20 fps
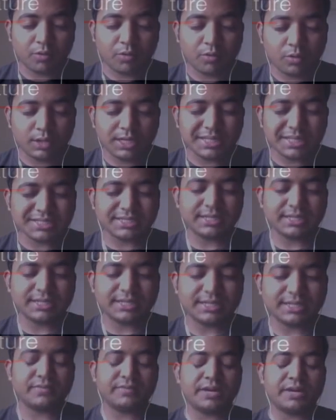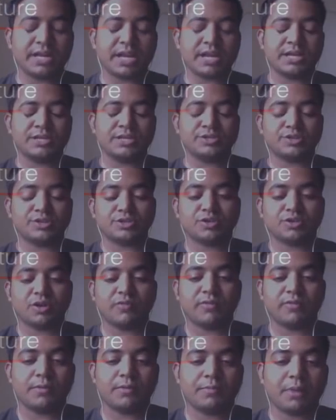Only citizens of India enjoy
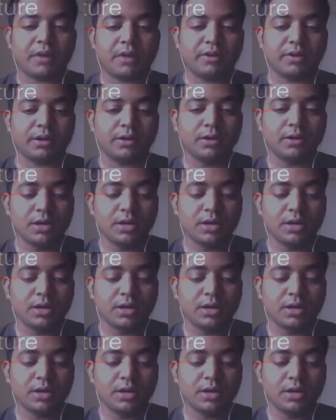sovereign power